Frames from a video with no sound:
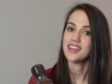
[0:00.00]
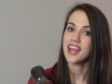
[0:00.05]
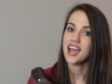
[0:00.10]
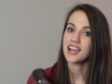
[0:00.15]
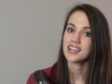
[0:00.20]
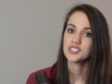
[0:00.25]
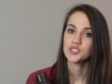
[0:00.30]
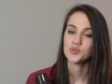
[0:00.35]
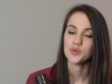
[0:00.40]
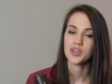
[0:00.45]

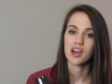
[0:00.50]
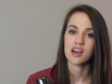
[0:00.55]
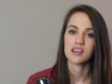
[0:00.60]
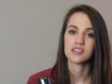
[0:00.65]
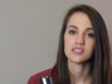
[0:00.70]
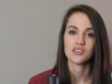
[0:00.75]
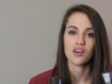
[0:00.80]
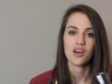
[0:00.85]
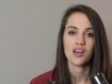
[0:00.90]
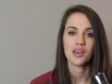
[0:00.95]
Next we got
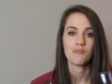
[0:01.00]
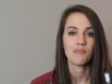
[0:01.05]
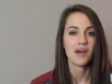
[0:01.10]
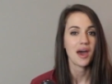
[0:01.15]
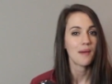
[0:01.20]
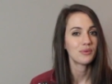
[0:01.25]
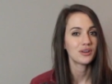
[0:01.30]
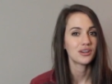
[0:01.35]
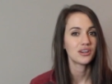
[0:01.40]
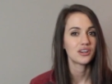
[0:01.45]
salt and
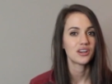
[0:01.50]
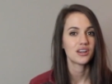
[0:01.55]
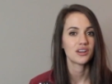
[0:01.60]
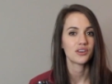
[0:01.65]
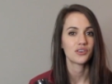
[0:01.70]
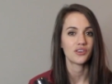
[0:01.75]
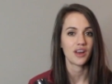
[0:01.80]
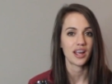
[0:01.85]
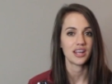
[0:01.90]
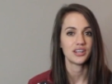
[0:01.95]
pepper
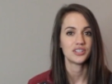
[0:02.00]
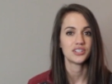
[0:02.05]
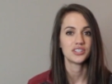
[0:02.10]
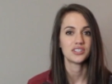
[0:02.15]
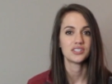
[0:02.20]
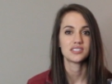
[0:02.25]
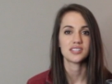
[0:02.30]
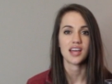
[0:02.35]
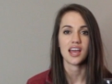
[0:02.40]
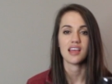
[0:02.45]

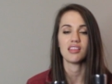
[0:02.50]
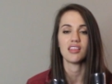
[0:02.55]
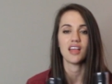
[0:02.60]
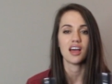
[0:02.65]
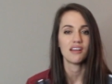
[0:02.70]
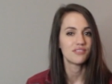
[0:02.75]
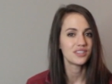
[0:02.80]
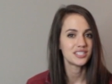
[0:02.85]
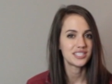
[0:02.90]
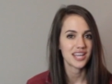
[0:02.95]
grinders. I
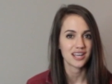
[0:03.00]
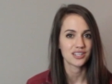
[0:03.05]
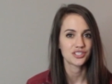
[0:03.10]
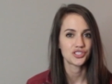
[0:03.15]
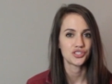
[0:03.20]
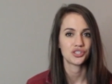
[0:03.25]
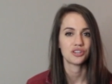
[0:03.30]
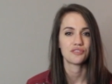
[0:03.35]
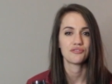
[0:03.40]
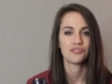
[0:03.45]
love the
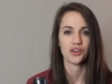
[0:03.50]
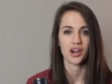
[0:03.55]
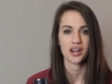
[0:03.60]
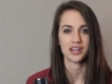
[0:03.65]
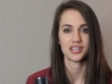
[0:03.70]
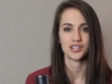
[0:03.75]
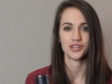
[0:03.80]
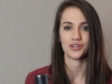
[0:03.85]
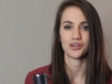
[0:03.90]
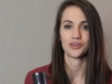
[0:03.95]
texture of
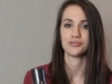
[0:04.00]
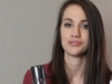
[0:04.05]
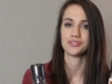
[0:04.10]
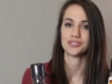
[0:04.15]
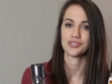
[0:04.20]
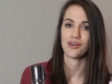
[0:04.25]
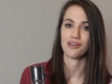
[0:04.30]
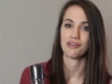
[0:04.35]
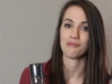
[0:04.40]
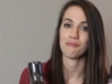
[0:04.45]
grinding your own
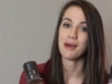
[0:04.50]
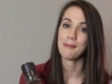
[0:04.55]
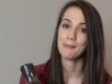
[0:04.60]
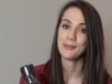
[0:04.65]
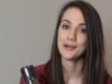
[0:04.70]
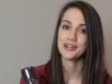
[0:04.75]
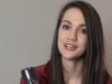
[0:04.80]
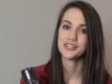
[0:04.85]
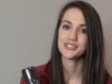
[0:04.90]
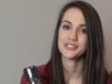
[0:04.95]
salt and
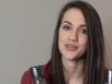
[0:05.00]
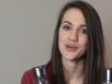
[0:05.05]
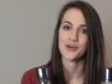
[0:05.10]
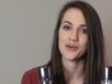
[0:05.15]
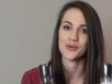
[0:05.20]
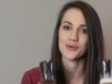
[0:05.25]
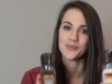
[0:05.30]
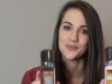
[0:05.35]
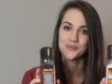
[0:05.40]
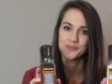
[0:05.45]
pepper
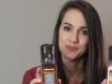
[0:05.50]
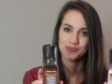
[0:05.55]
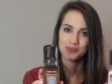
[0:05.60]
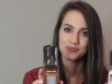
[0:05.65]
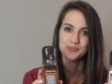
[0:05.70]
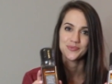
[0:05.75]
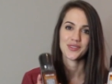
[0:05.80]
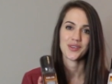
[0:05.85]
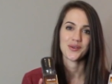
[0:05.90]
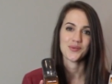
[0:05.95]
so
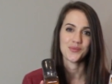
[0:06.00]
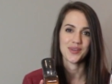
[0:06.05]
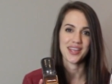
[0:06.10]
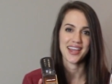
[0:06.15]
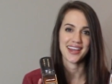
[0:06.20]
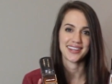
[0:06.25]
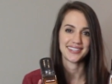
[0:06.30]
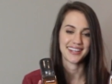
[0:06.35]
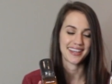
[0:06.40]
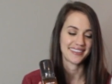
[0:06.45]
we
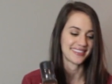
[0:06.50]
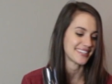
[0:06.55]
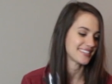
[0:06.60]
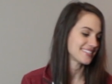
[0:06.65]
had to get